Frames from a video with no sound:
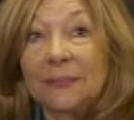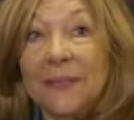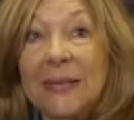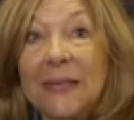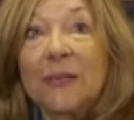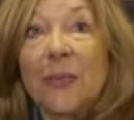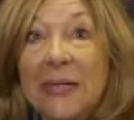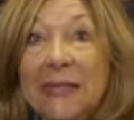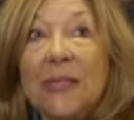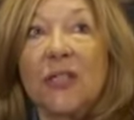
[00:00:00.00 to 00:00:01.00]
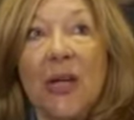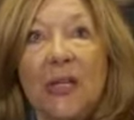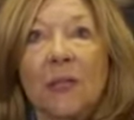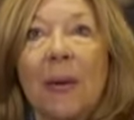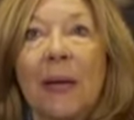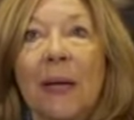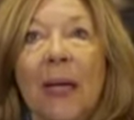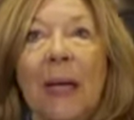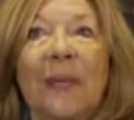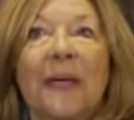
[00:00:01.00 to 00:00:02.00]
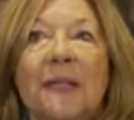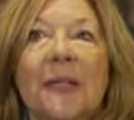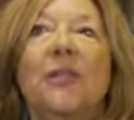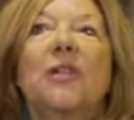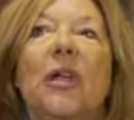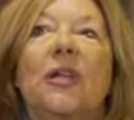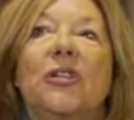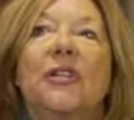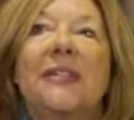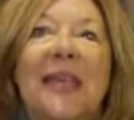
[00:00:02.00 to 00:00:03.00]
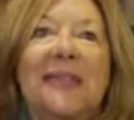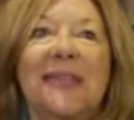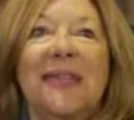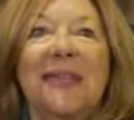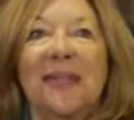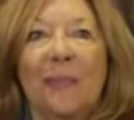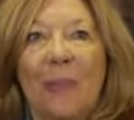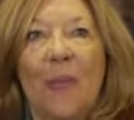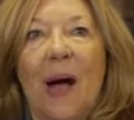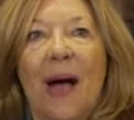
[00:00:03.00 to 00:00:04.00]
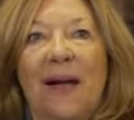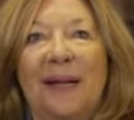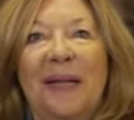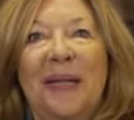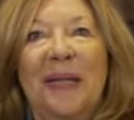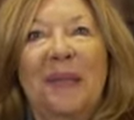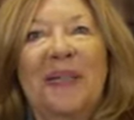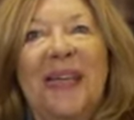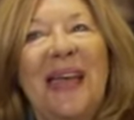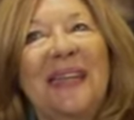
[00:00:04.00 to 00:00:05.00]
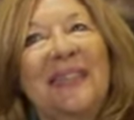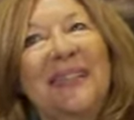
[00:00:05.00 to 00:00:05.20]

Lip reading: And it really did change my life, because she says that it's a memoir, but I